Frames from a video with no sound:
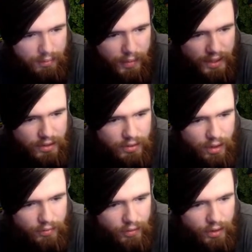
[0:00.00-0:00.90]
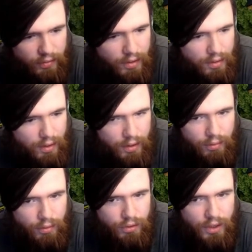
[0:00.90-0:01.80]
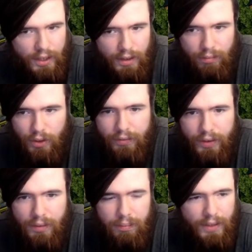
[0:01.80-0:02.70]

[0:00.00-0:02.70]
Banish this card from graveyard, target a Rose Dragon, whatever.